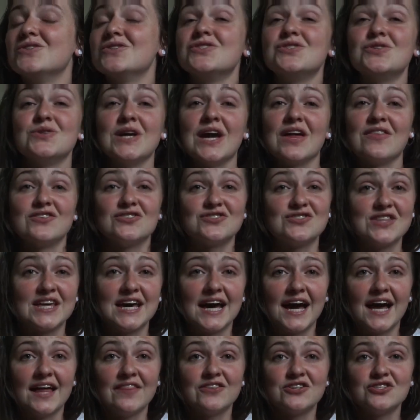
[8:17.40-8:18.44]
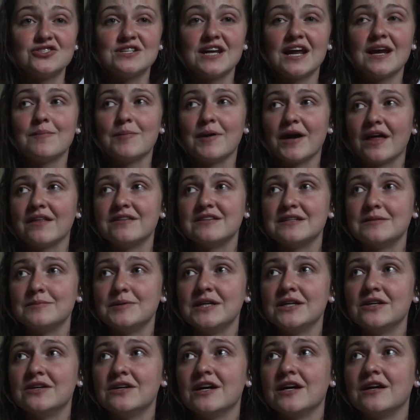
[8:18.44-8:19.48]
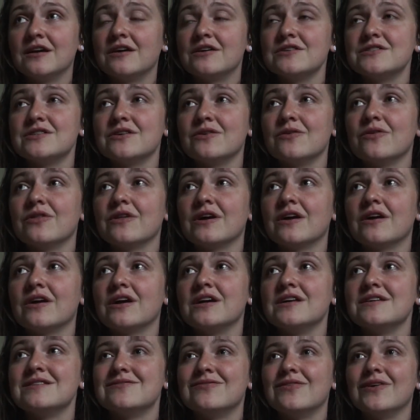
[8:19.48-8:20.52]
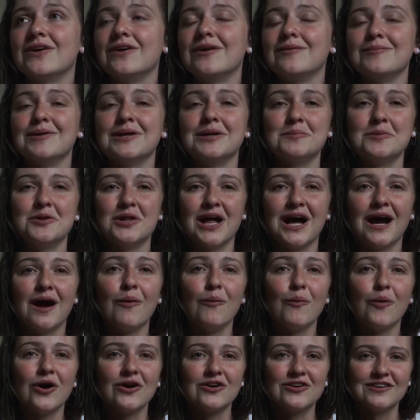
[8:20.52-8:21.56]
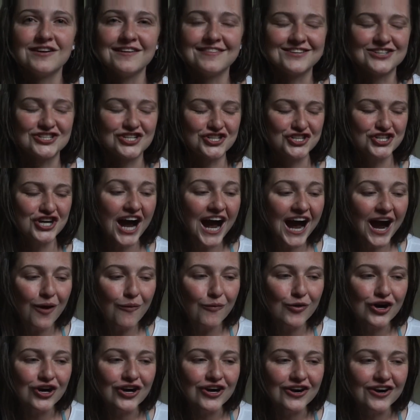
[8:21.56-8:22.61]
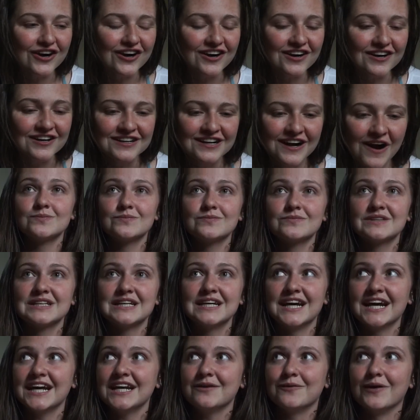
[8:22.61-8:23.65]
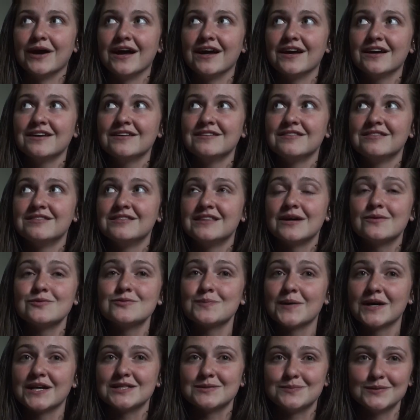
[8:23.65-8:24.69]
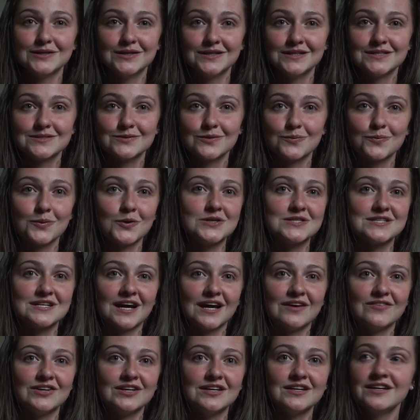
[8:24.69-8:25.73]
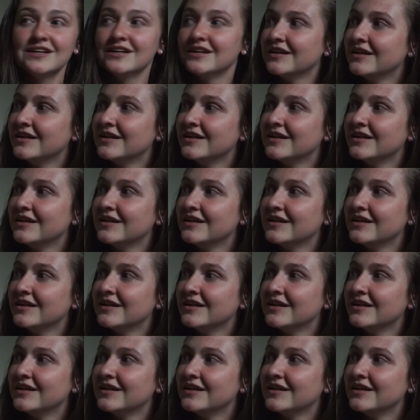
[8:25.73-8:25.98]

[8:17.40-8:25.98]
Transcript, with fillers: So yeah, there's that. There's not a bathtub here, and also there is very minimal hot water in the shower. Anyway, that was my experience with poison ivy,